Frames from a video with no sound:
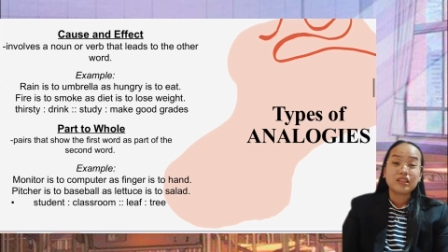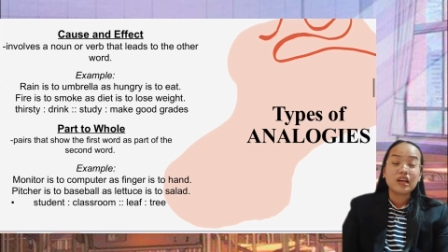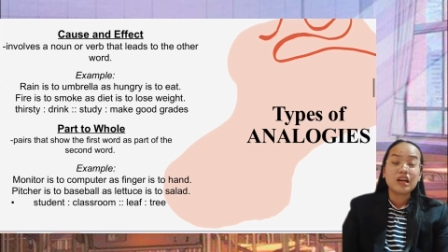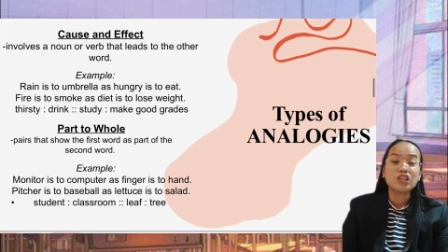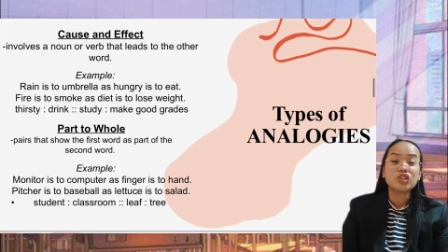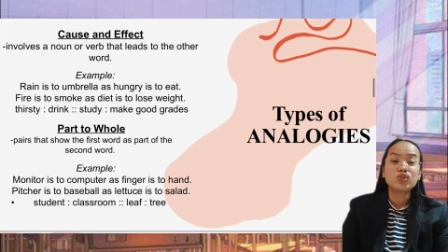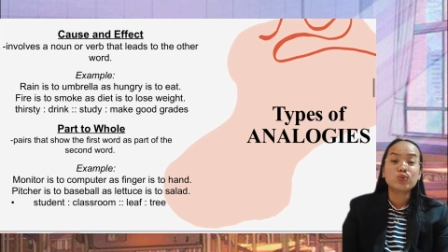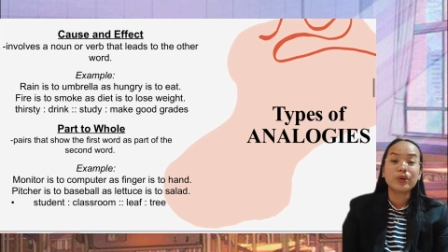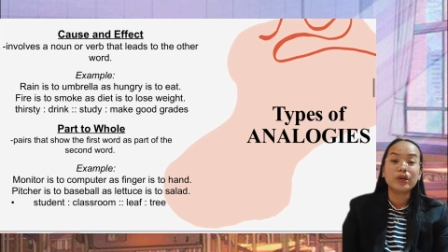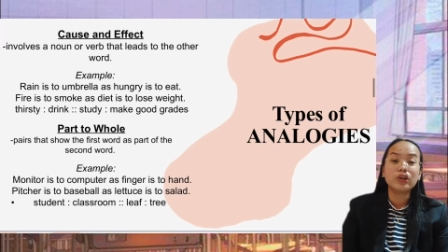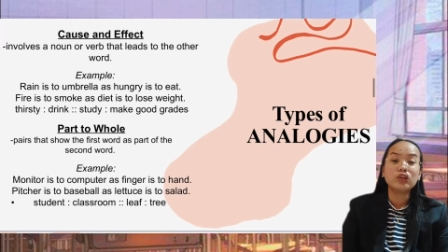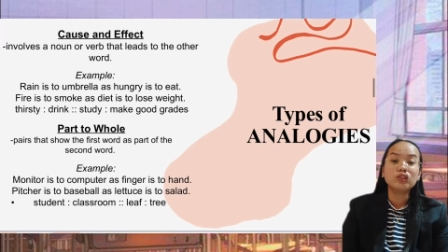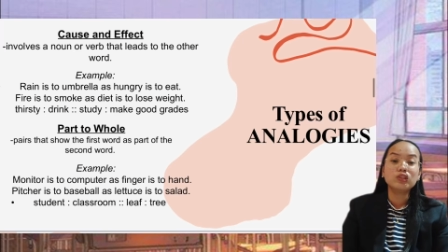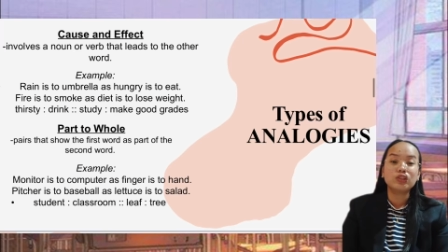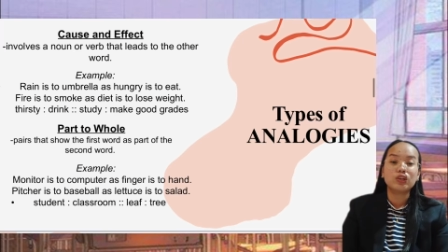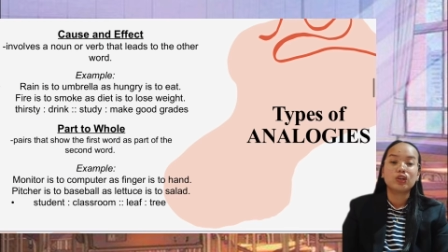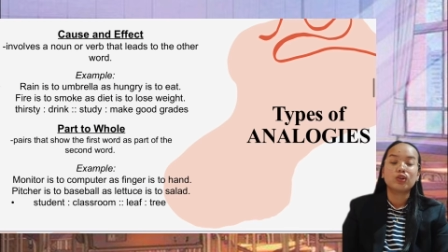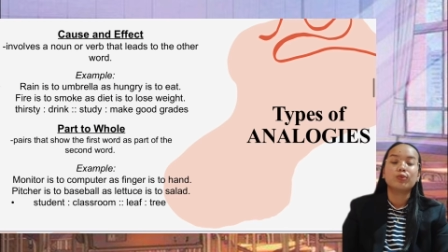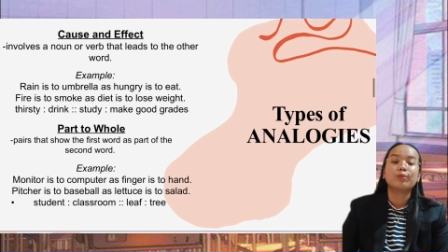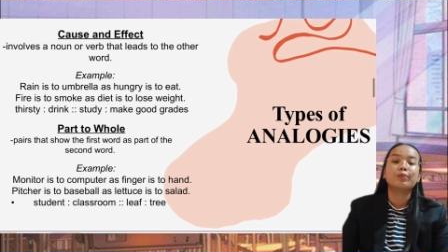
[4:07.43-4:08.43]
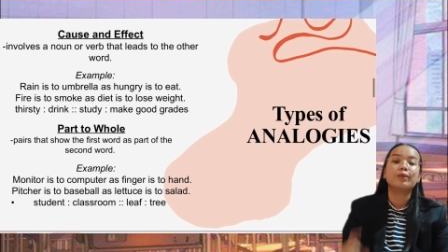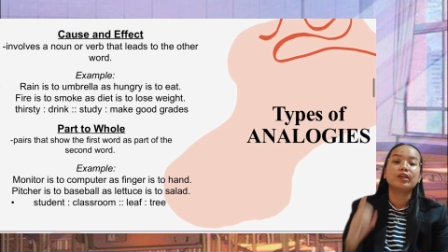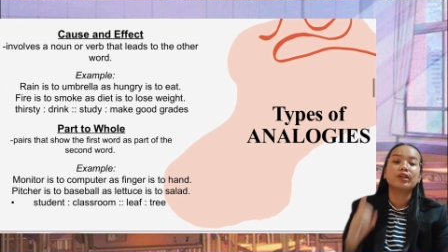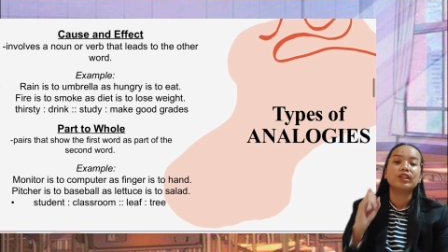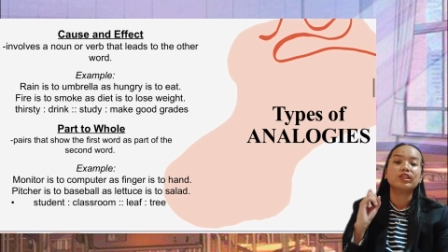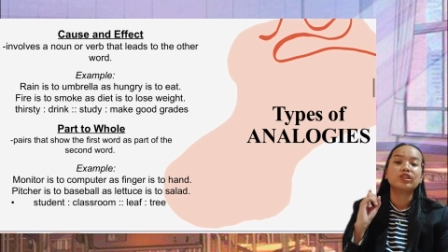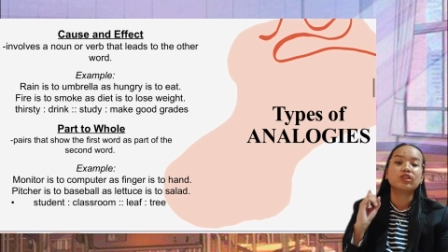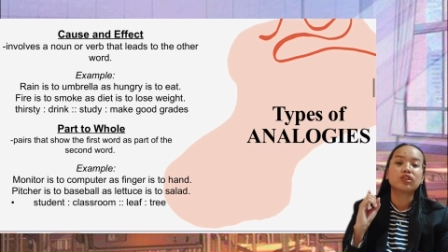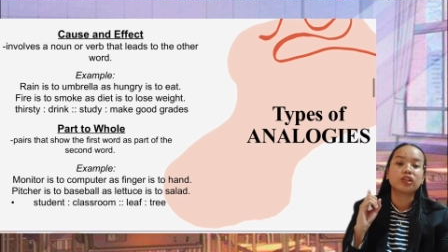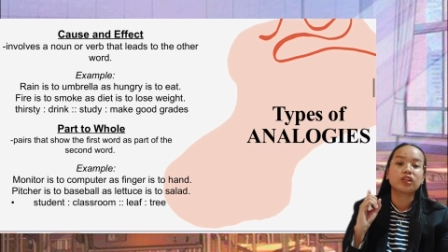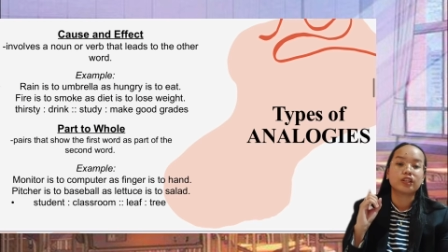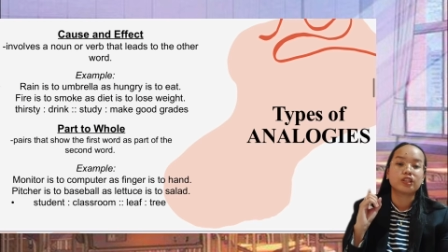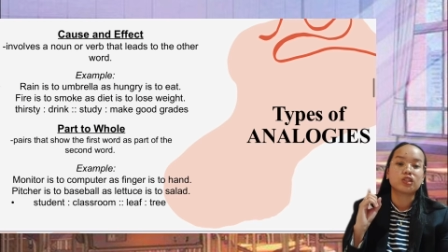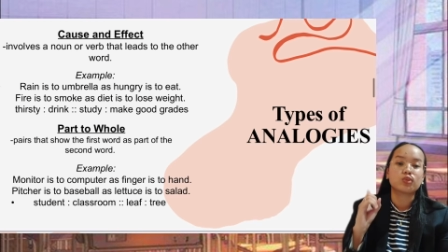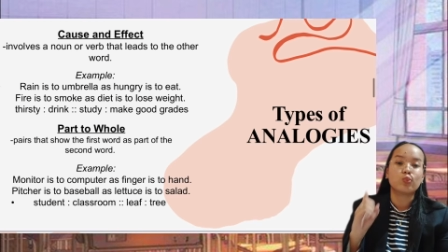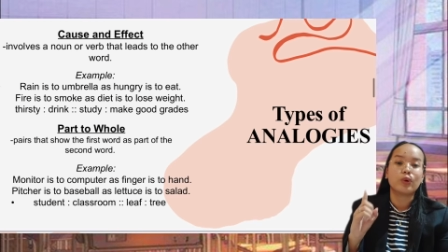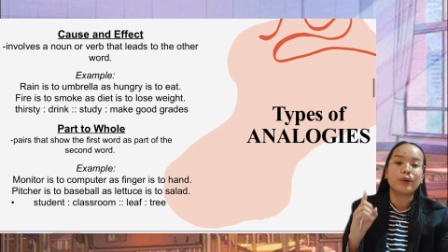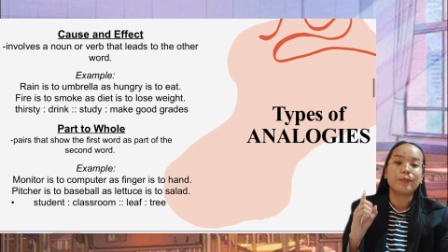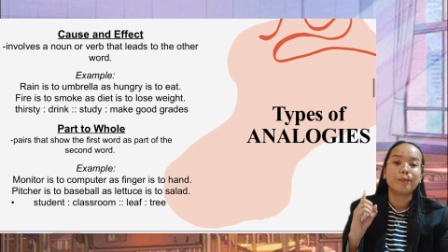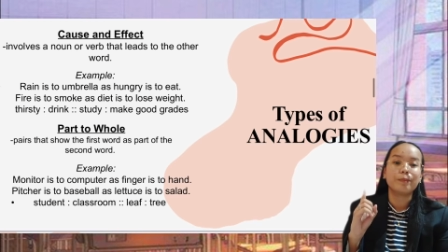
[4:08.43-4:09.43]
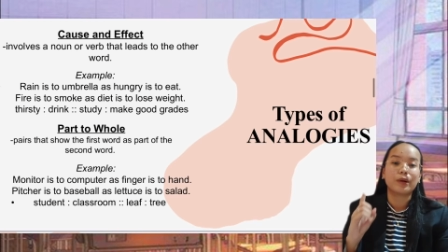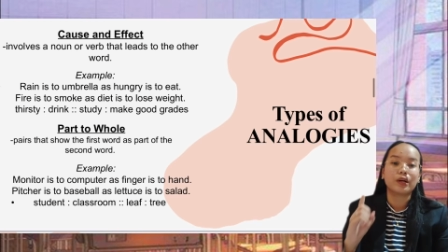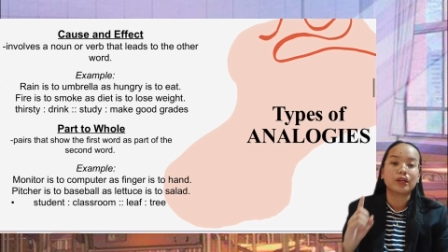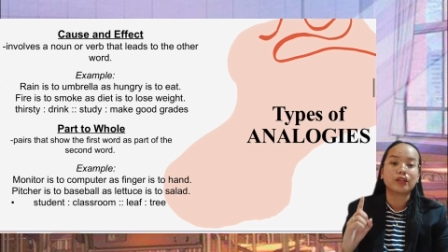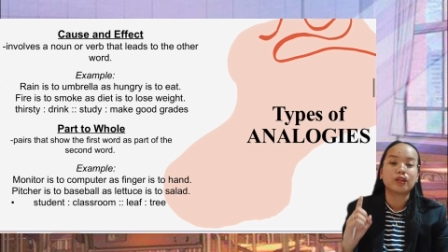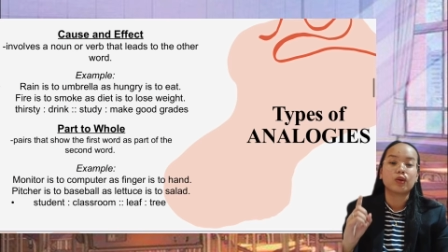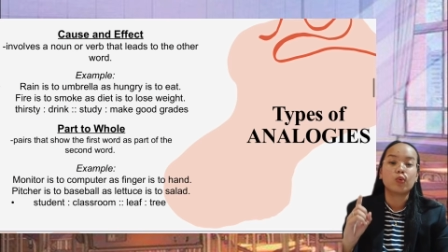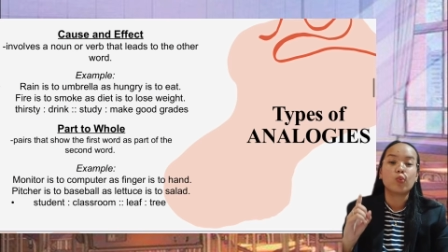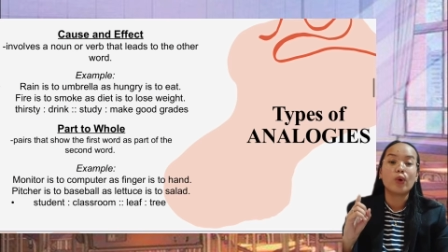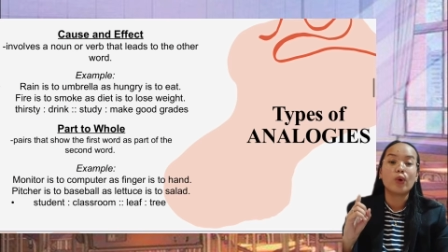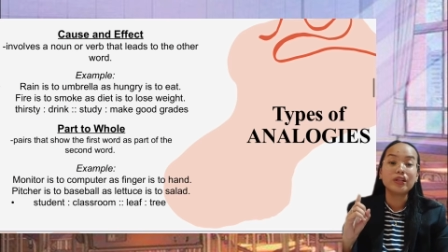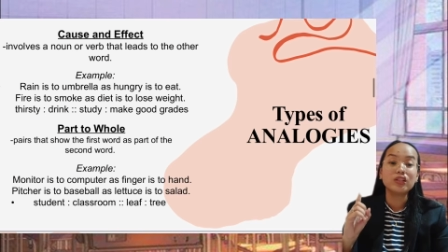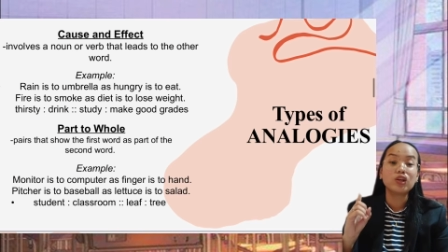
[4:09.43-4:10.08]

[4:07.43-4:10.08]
As we all know, monitor is one